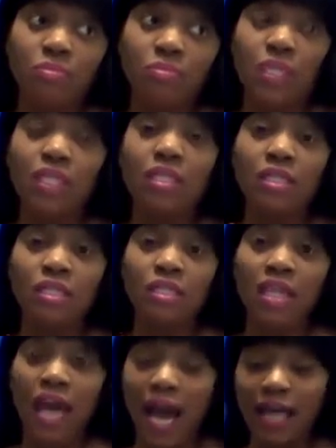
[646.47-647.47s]
is
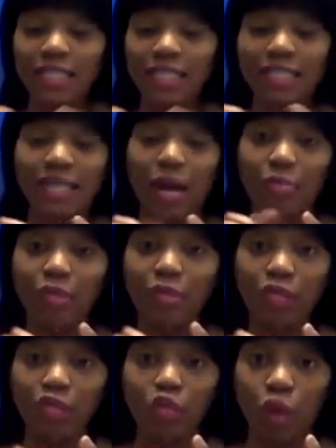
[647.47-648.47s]
that I
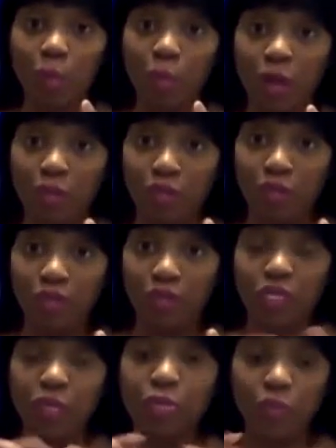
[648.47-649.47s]
put glue on my real
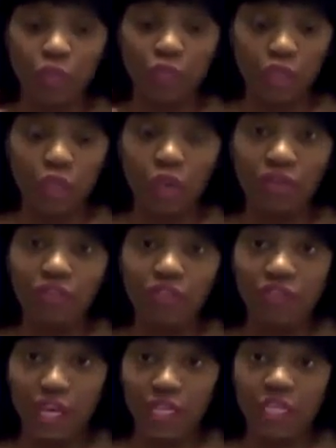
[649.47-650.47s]
nail, put glue on the
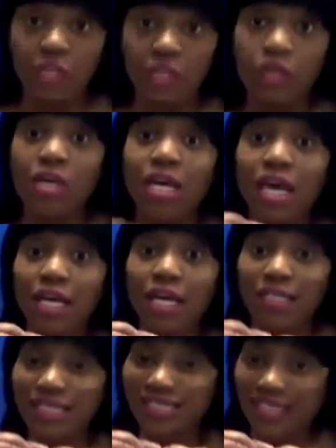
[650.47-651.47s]
fake nail, and
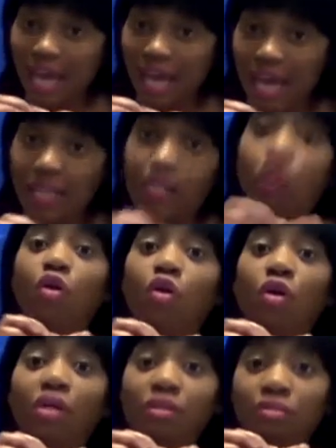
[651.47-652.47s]
slide it on.
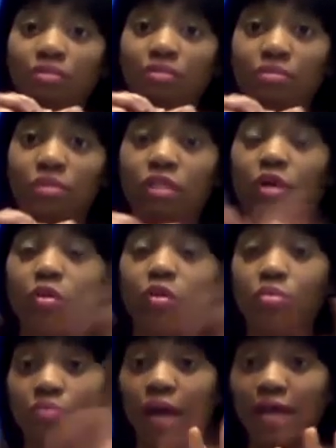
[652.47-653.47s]
So
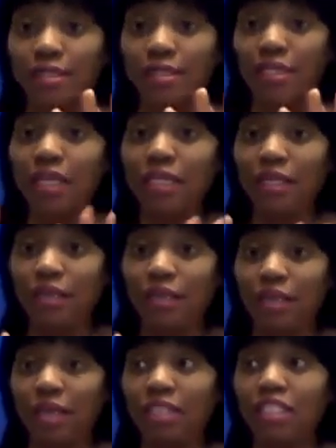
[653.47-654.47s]
I said that a
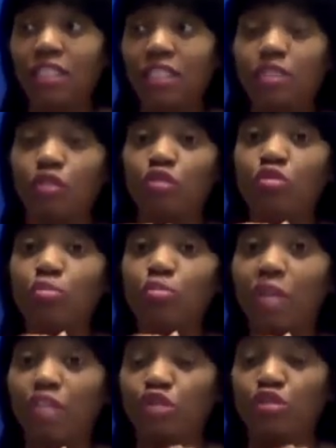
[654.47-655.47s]
lot just so you
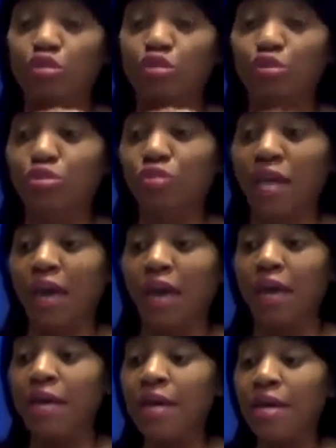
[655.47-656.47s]
make sure you do that.
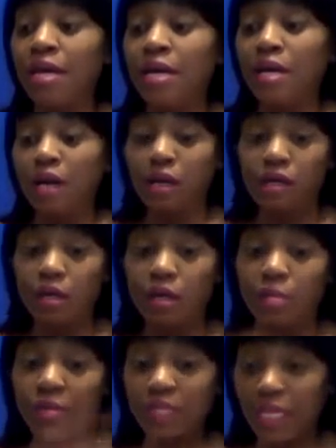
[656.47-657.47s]

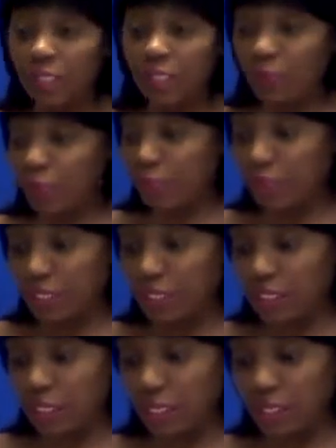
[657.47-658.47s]
And that's pretty much
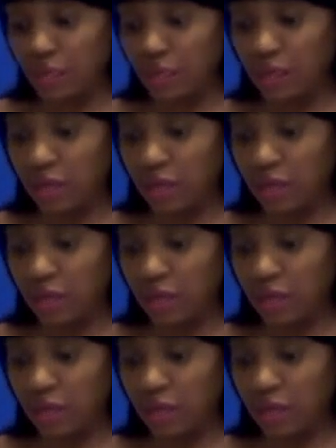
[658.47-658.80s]
it.